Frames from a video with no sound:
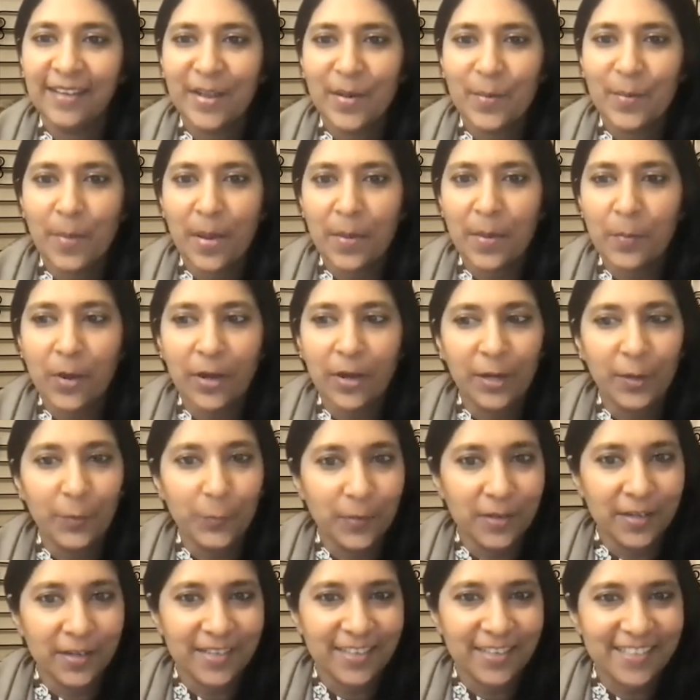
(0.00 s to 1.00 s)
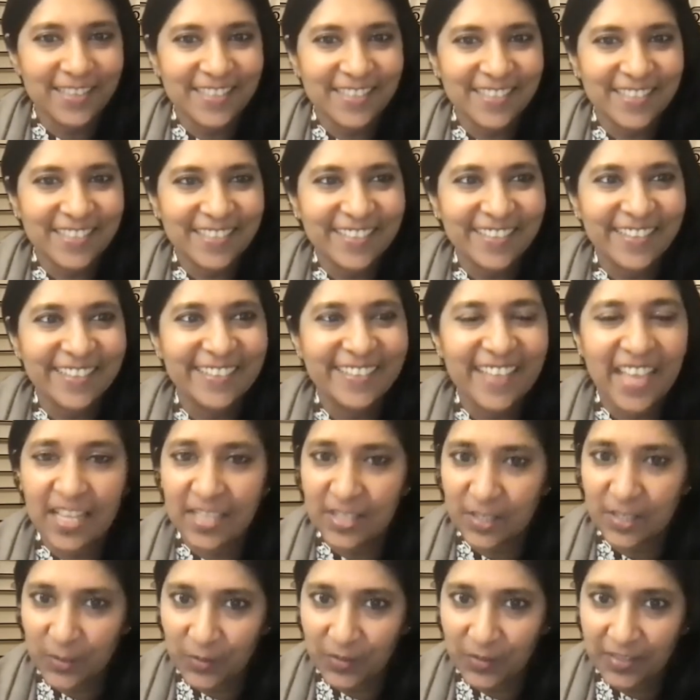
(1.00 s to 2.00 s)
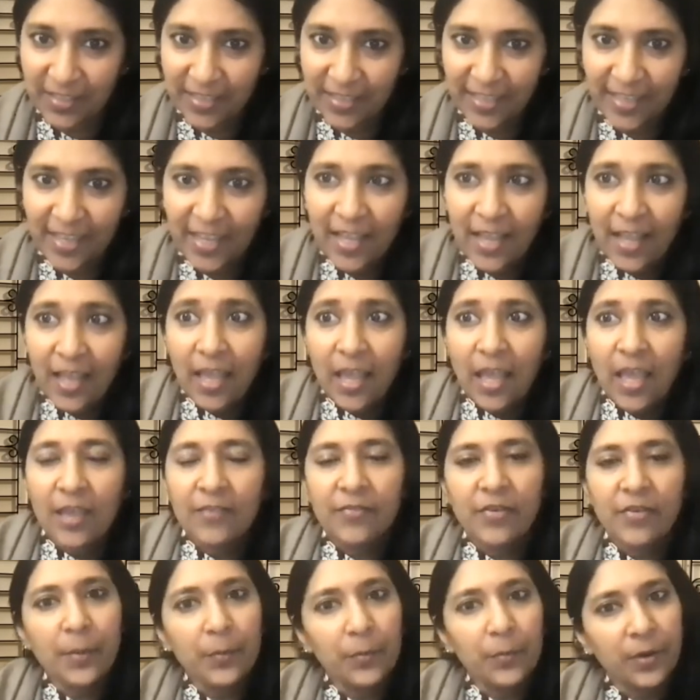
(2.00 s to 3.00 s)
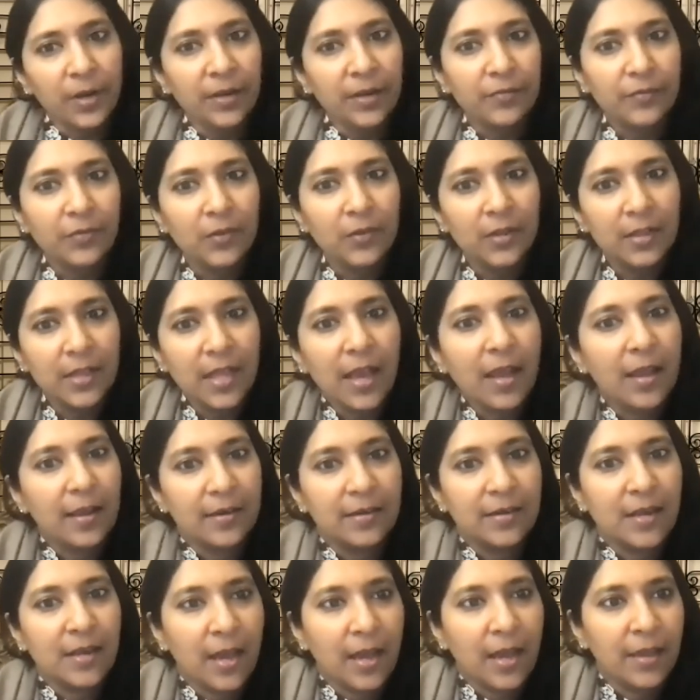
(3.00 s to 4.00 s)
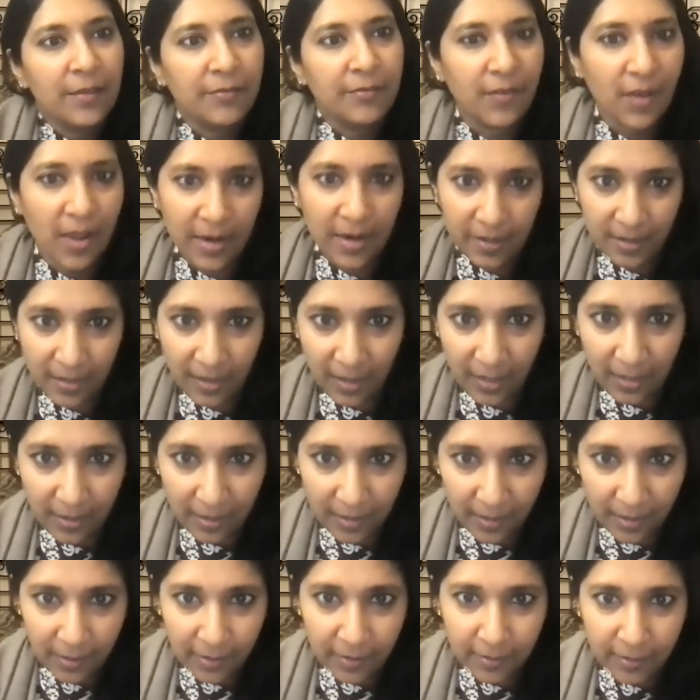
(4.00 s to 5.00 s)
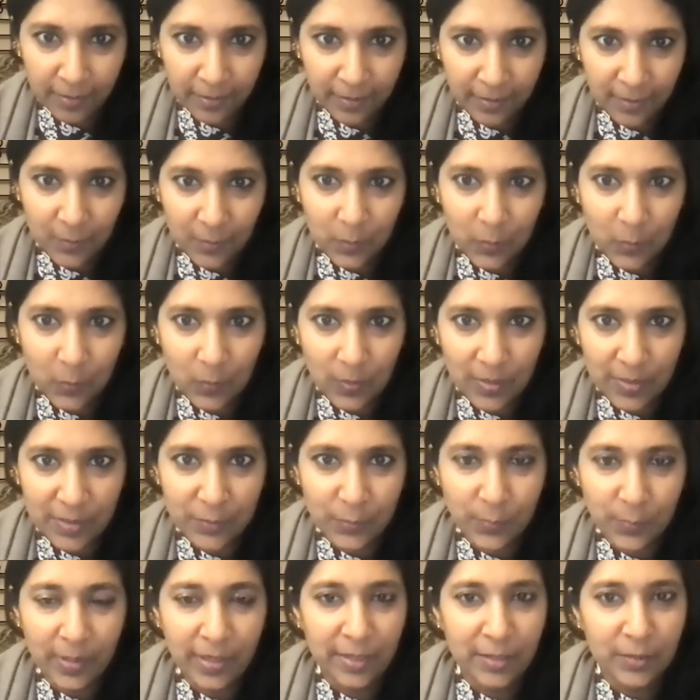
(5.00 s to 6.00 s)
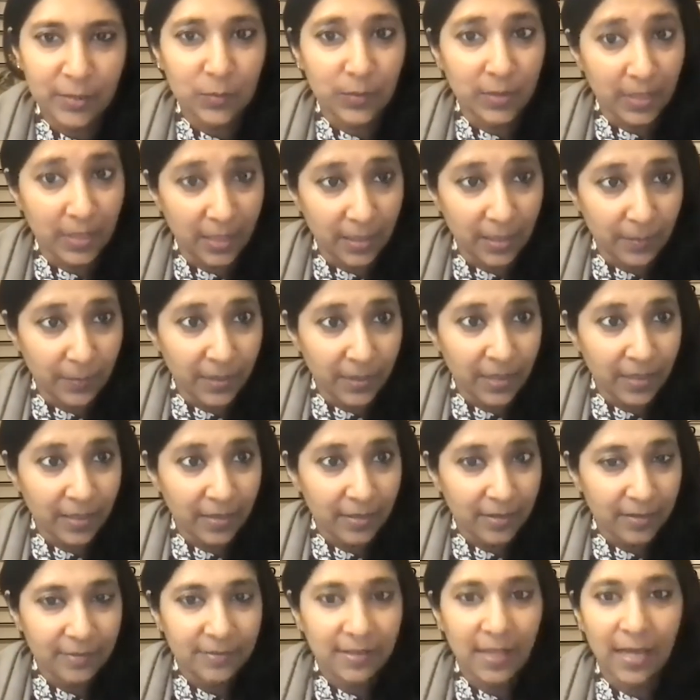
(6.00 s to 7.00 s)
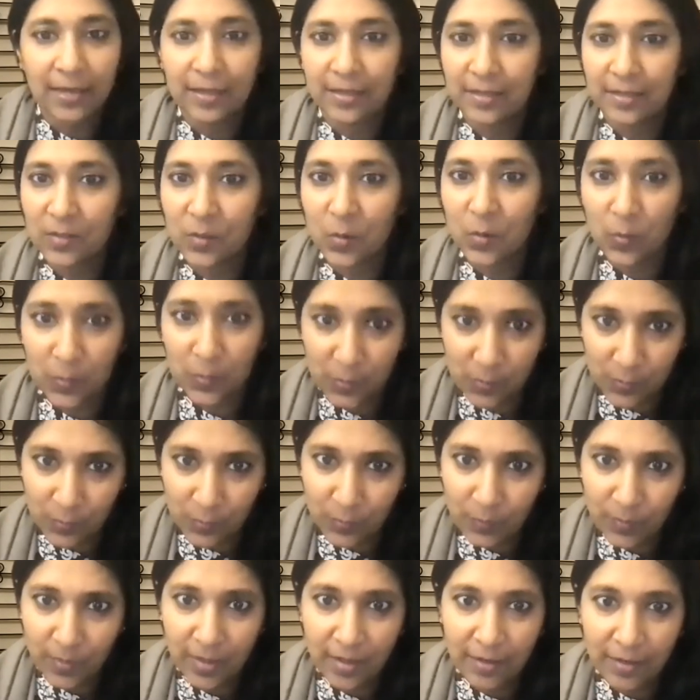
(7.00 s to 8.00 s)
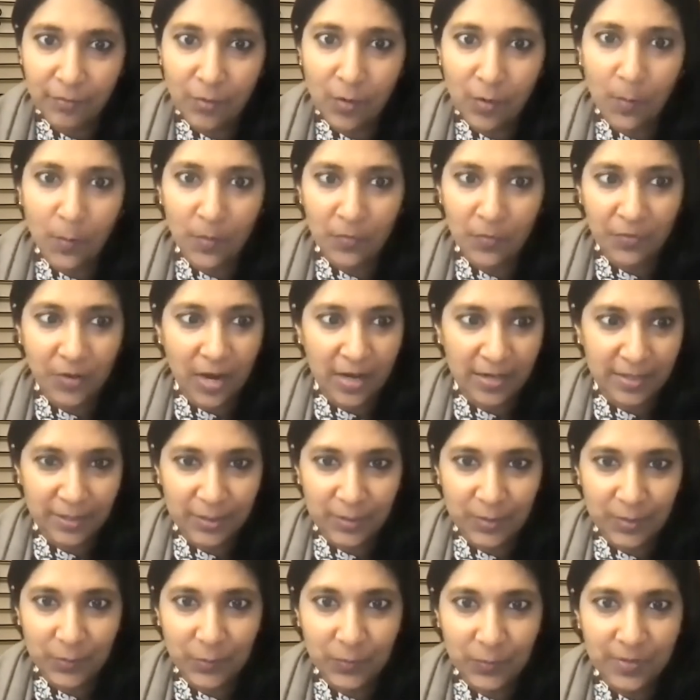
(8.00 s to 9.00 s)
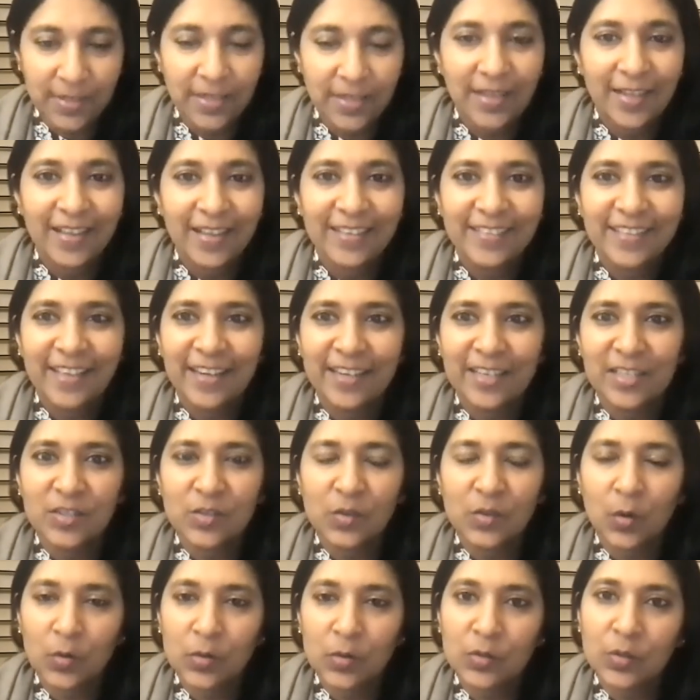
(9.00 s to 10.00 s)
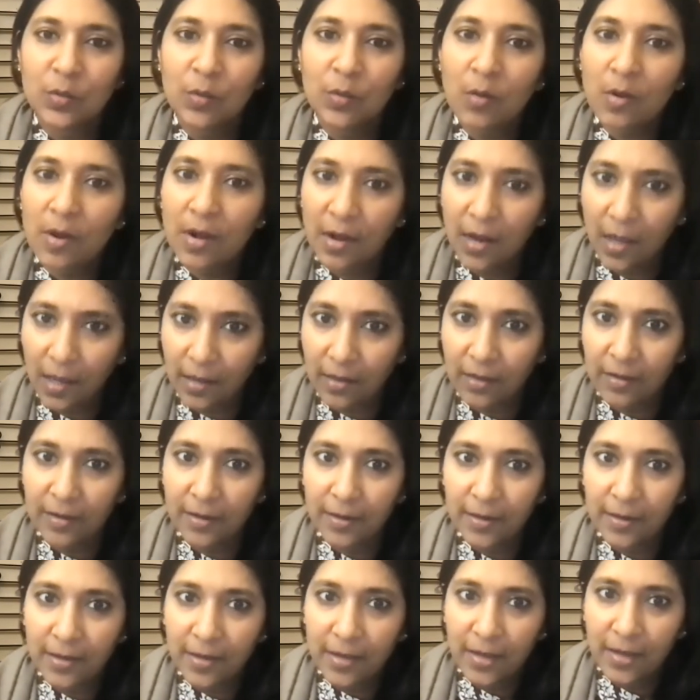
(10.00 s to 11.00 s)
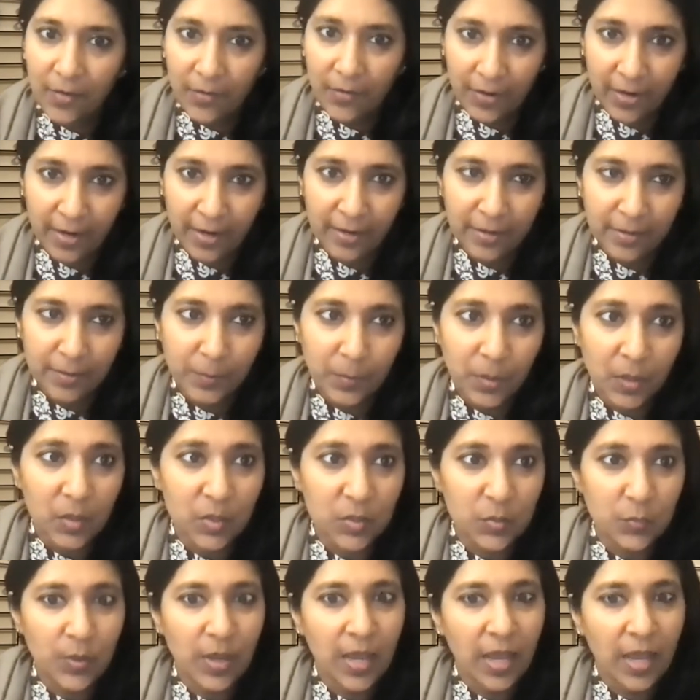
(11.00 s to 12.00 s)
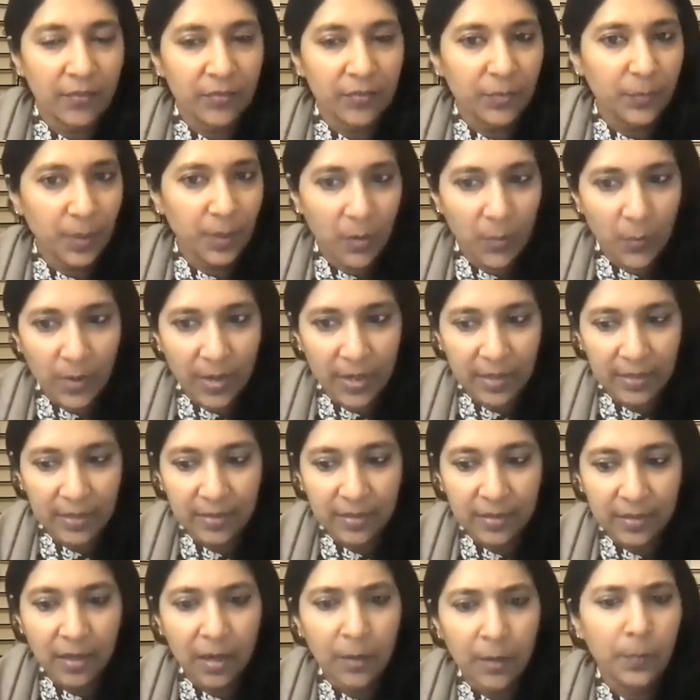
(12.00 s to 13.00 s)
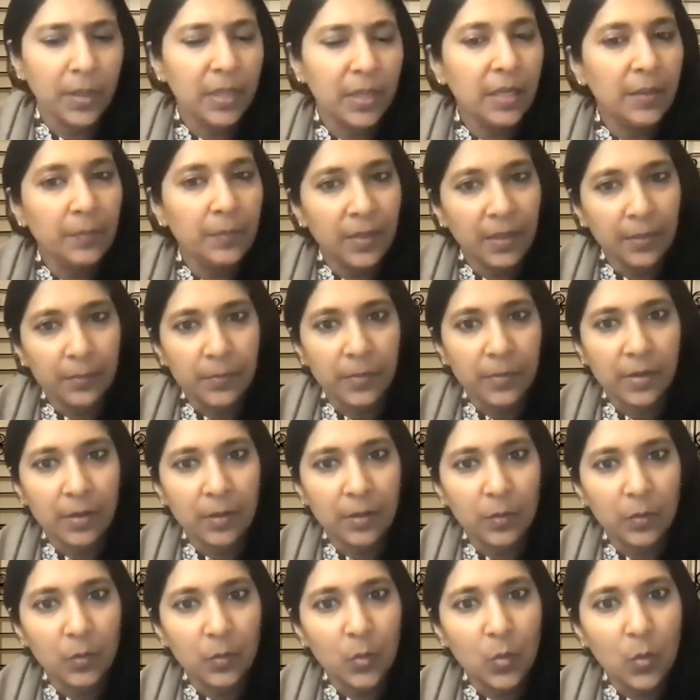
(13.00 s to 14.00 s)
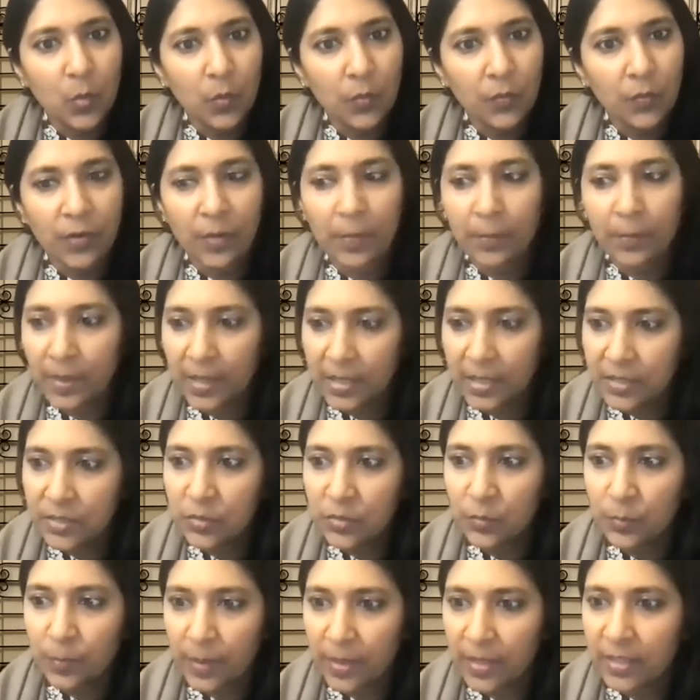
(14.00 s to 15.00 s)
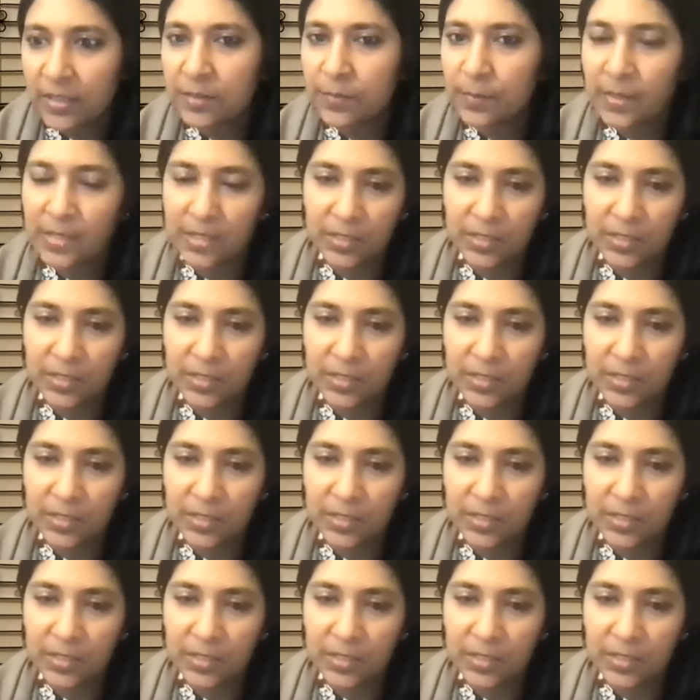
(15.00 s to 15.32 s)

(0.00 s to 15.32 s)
my body works, that's good. If I'm grateful that I find a healer who is willing to heal me, that is also a form of gratitude. That is also good luck, right? Because we have to be aware that there are many people who go from place to place,